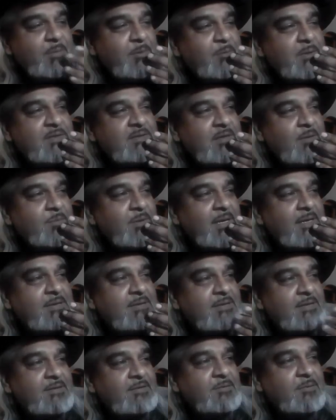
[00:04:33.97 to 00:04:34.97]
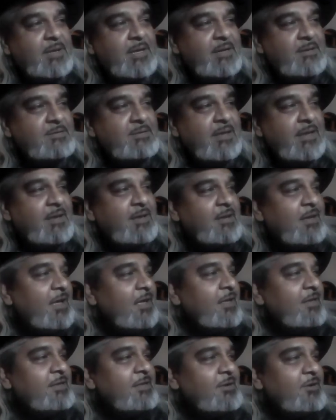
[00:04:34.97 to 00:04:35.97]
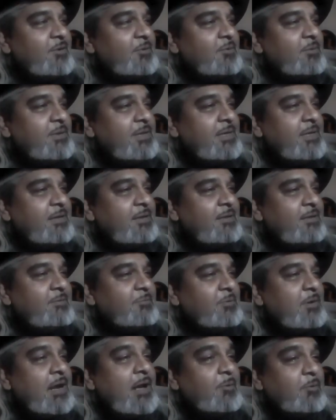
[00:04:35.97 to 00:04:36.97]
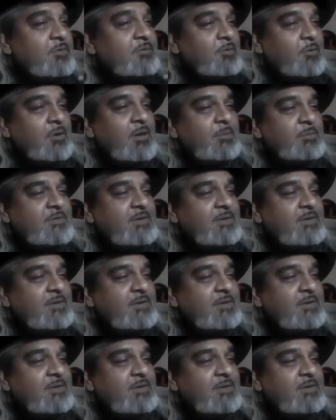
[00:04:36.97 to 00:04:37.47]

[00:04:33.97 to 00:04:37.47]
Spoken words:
It went something like this, right? It's like, where I was growing up,